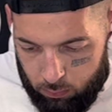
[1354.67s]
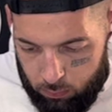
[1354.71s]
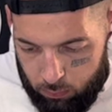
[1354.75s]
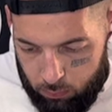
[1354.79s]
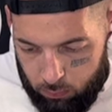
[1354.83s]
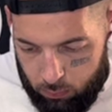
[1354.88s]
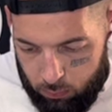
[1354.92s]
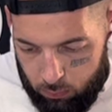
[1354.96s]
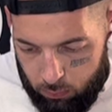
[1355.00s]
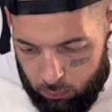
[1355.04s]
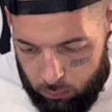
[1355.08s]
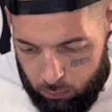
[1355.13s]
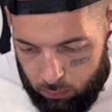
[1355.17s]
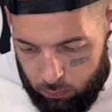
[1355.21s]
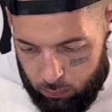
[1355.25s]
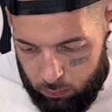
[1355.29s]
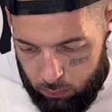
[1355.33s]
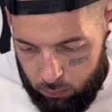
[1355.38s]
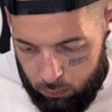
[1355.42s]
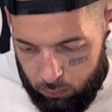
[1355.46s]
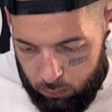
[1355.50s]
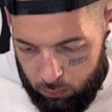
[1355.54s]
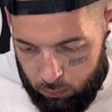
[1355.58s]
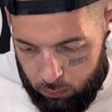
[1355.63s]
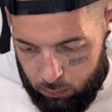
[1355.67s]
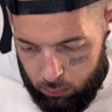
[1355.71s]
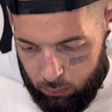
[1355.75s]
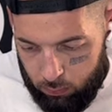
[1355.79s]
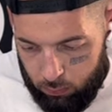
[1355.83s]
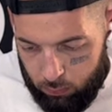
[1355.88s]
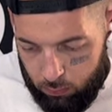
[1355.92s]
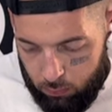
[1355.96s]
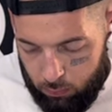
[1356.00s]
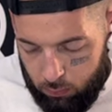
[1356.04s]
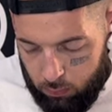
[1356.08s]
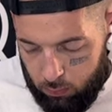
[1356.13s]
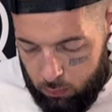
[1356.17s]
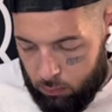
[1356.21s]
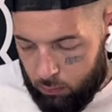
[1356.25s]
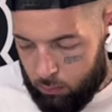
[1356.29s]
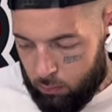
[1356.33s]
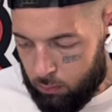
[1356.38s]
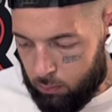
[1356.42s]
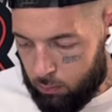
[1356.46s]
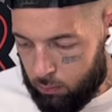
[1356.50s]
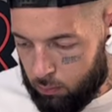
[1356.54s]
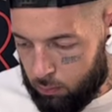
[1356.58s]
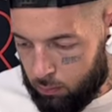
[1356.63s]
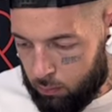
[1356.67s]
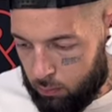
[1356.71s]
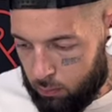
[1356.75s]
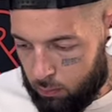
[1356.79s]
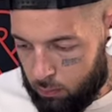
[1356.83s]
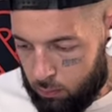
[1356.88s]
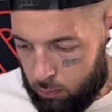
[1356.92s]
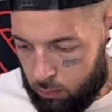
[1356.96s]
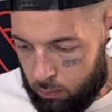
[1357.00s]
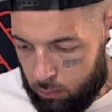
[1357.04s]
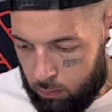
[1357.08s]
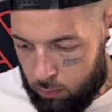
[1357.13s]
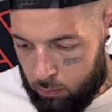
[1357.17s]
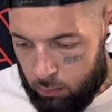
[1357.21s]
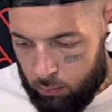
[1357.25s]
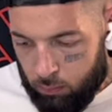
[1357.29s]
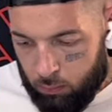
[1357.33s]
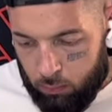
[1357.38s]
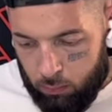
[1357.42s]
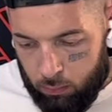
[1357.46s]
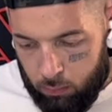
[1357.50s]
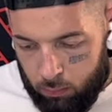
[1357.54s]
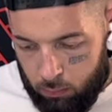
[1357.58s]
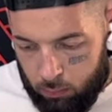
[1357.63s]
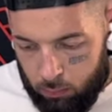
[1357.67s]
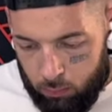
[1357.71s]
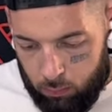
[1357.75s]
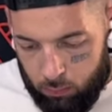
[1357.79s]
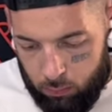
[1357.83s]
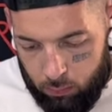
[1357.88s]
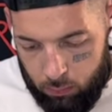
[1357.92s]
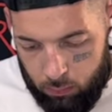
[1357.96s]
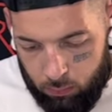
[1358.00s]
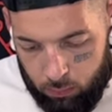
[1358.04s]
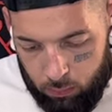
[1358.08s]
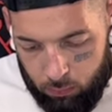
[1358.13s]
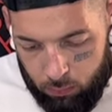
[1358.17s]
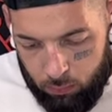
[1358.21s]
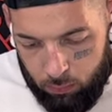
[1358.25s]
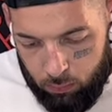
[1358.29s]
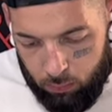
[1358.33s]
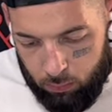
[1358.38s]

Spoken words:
(silence)